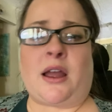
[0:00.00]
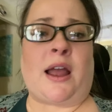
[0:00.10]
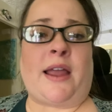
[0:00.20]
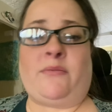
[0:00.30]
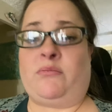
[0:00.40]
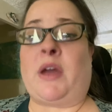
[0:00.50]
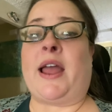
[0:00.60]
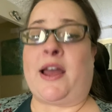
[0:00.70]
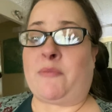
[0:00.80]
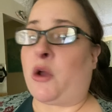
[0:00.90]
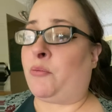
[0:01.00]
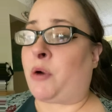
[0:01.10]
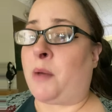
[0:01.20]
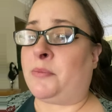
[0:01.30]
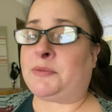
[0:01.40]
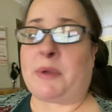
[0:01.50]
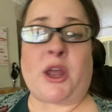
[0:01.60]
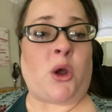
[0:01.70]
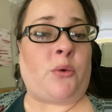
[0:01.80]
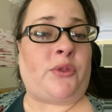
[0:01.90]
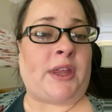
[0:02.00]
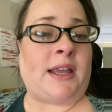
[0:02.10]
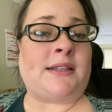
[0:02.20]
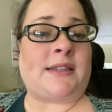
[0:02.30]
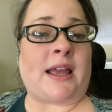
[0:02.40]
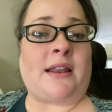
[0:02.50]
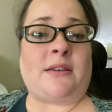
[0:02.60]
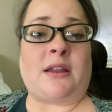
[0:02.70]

I I have my own problems, my own things that